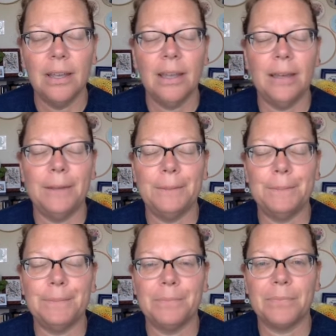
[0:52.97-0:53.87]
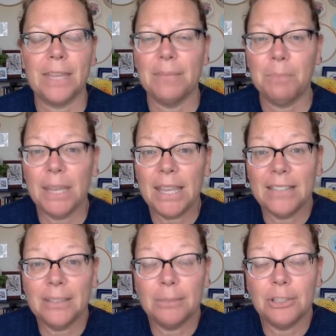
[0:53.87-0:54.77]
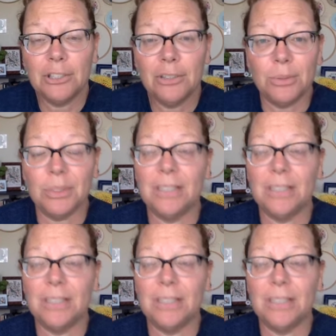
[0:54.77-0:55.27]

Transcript: and picking some to choose.